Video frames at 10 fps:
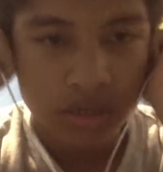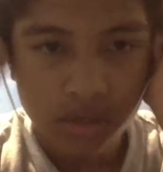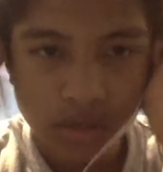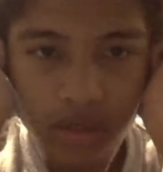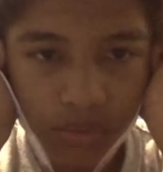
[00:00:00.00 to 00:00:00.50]

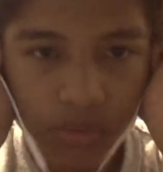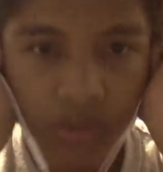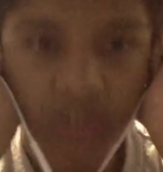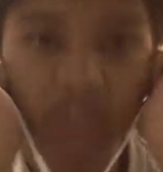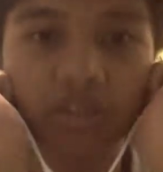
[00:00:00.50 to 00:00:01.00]
We
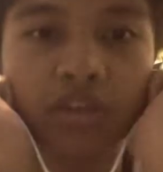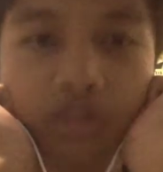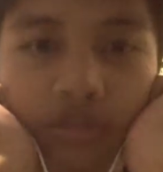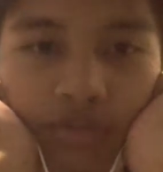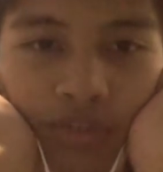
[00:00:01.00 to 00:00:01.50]
watched
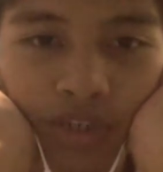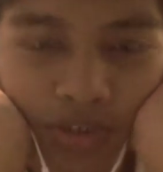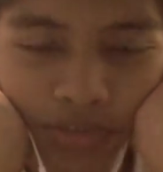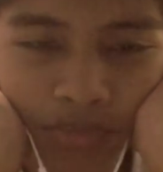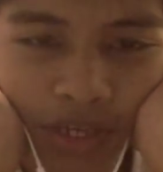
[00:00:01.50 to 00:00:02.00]
the
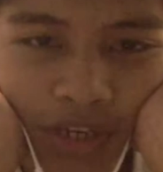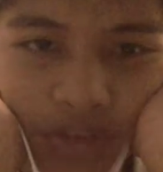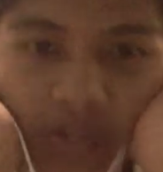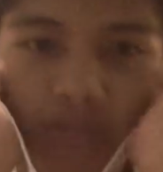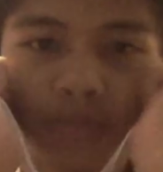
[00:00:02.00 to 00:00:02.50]
video on
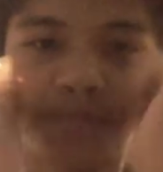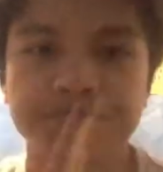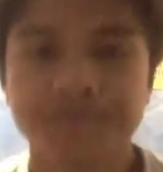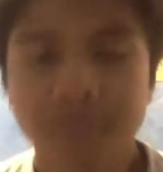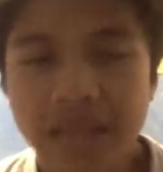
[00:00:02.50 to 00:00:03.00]
matter,
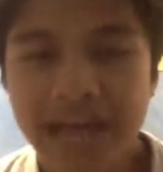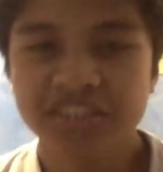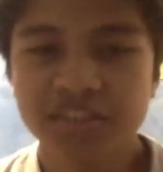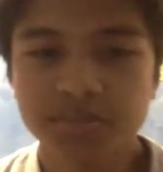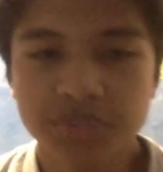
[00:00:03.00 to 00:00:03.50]

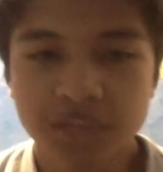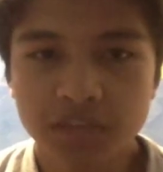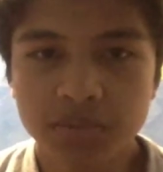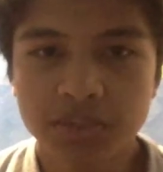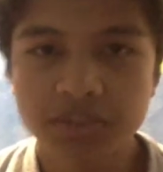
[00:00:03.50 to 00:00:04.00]
atoms,
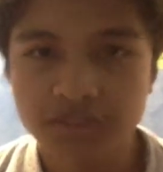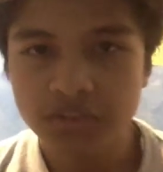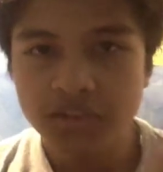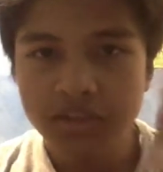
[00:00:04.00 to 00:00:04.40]
elements.